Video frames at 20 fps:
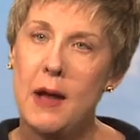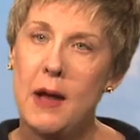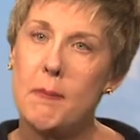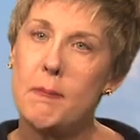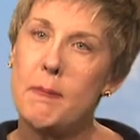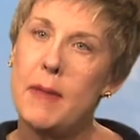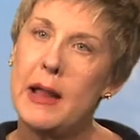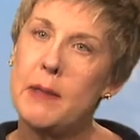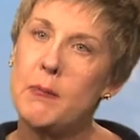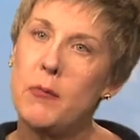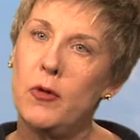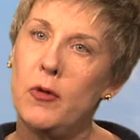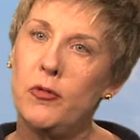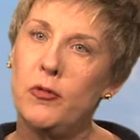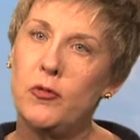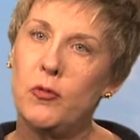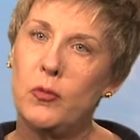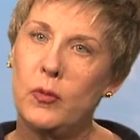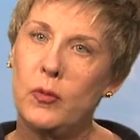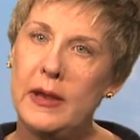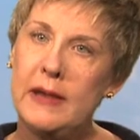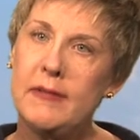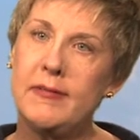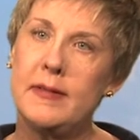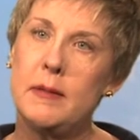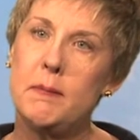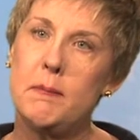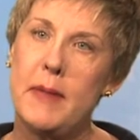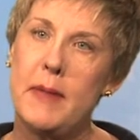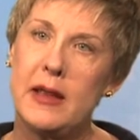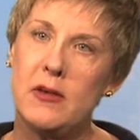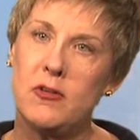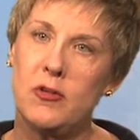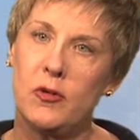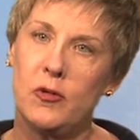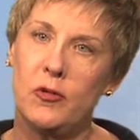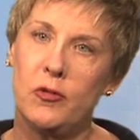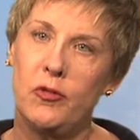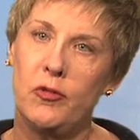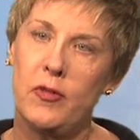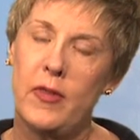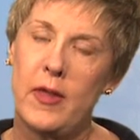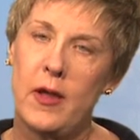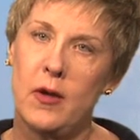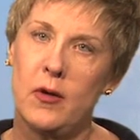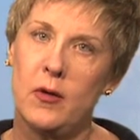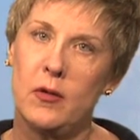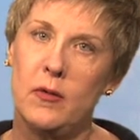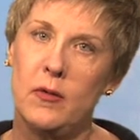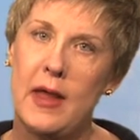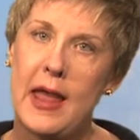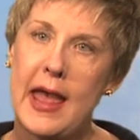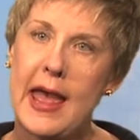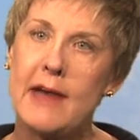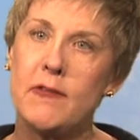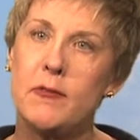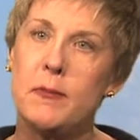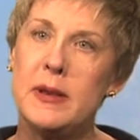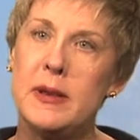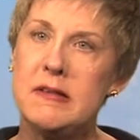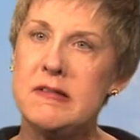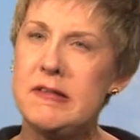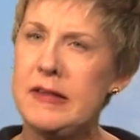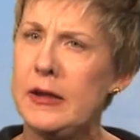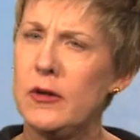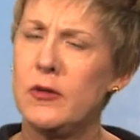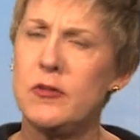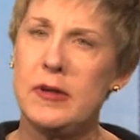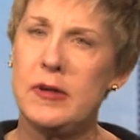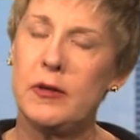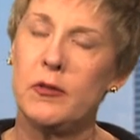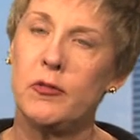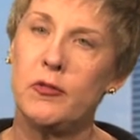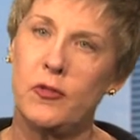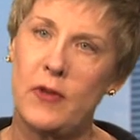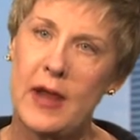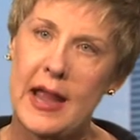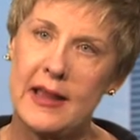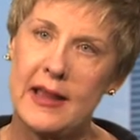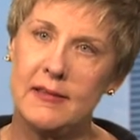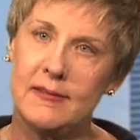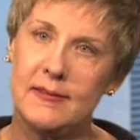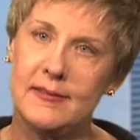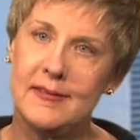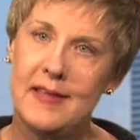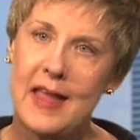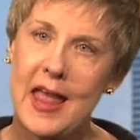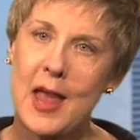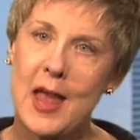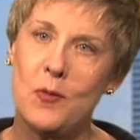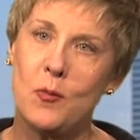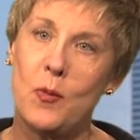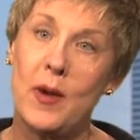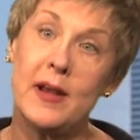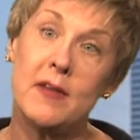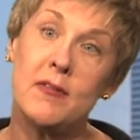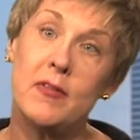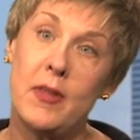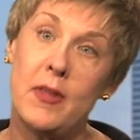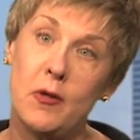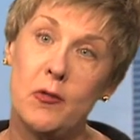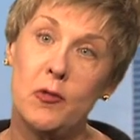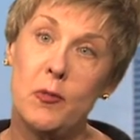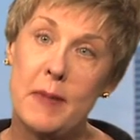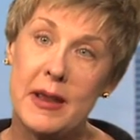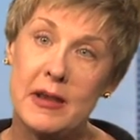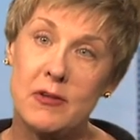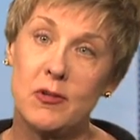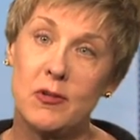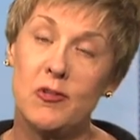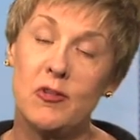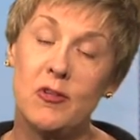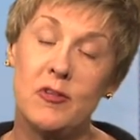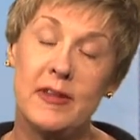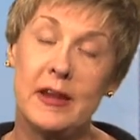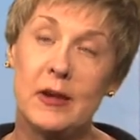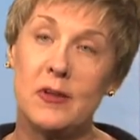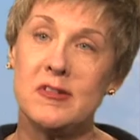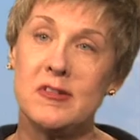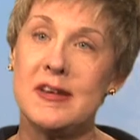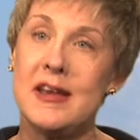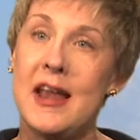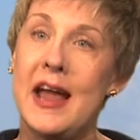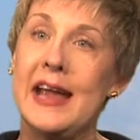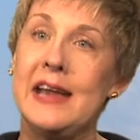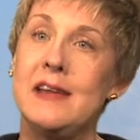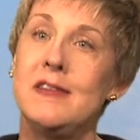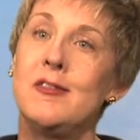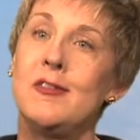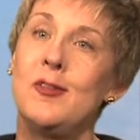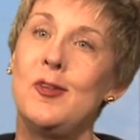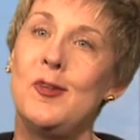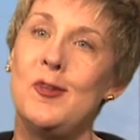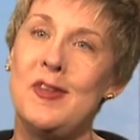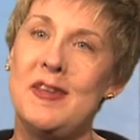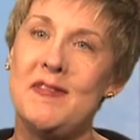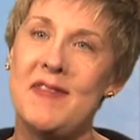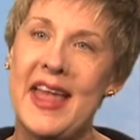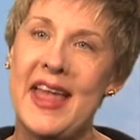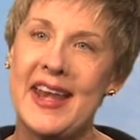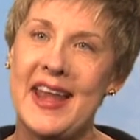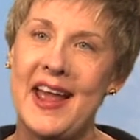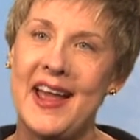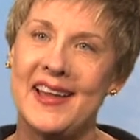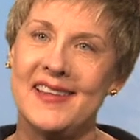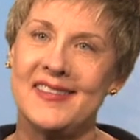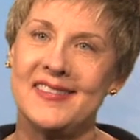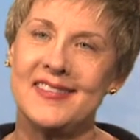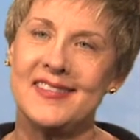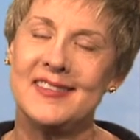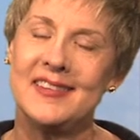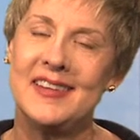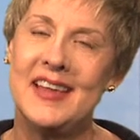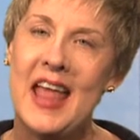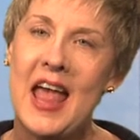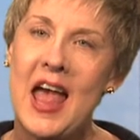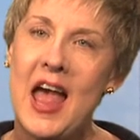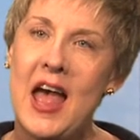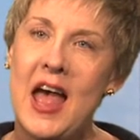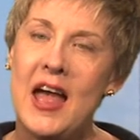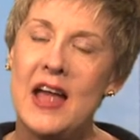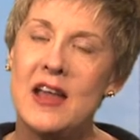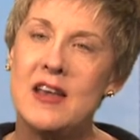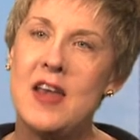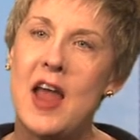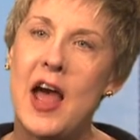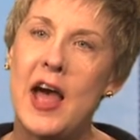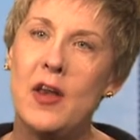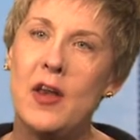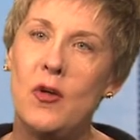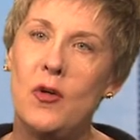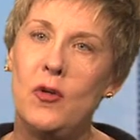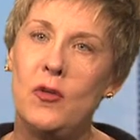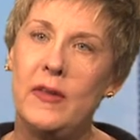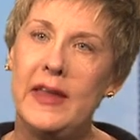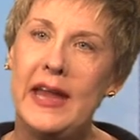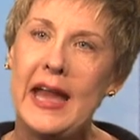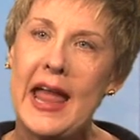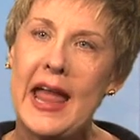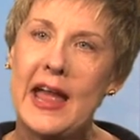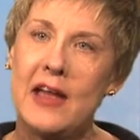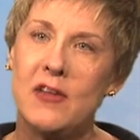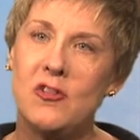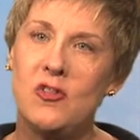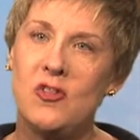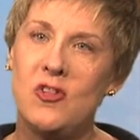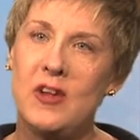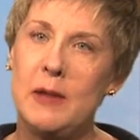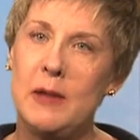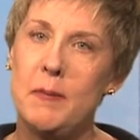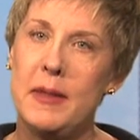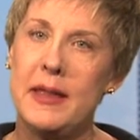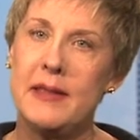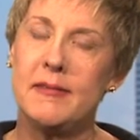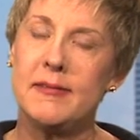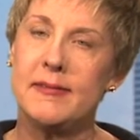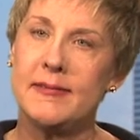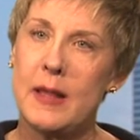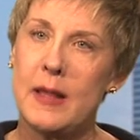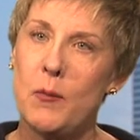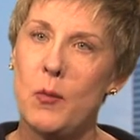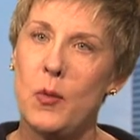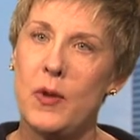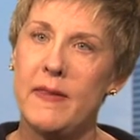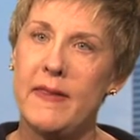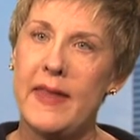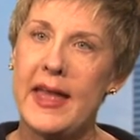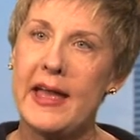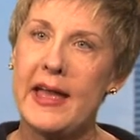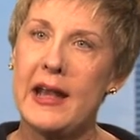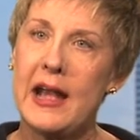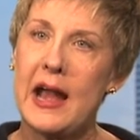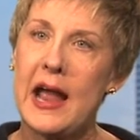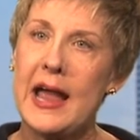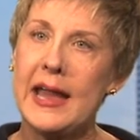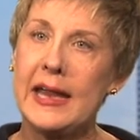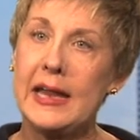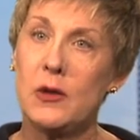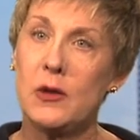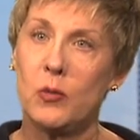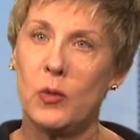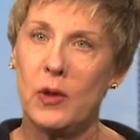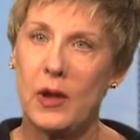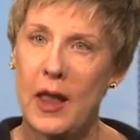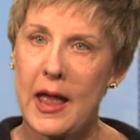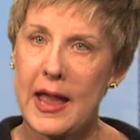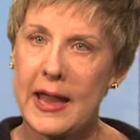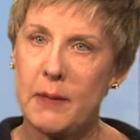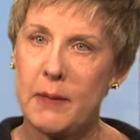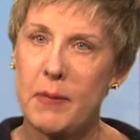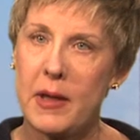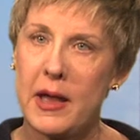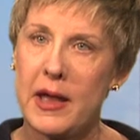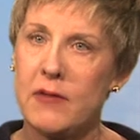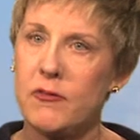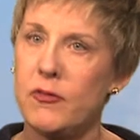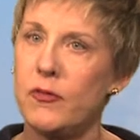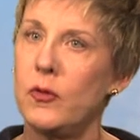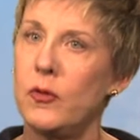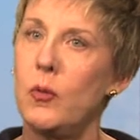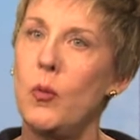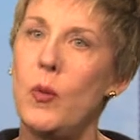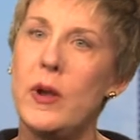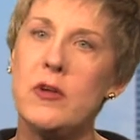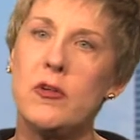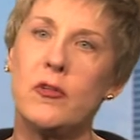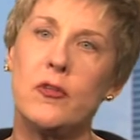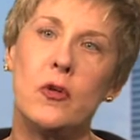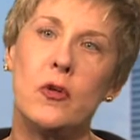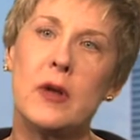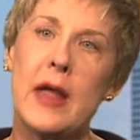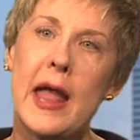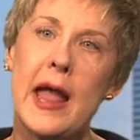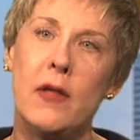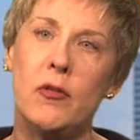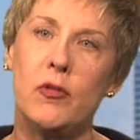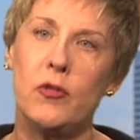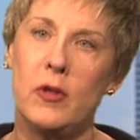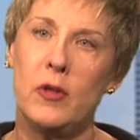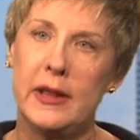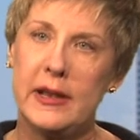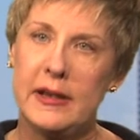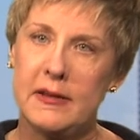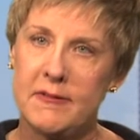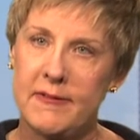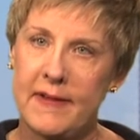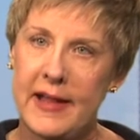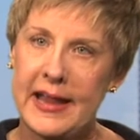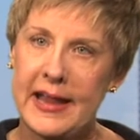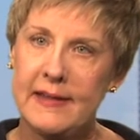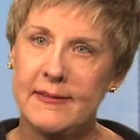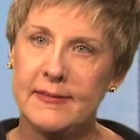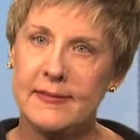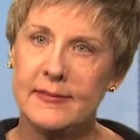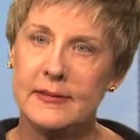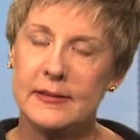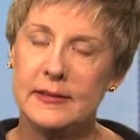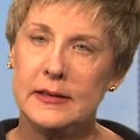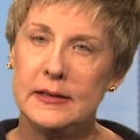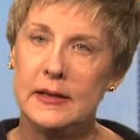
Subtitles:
My most recent mentors, though, have been dear, dear friends, and one of those mentors is here tonight, Susie Van Huss. Not only has she been someone that I can rely upon for wonderful counsel and advice,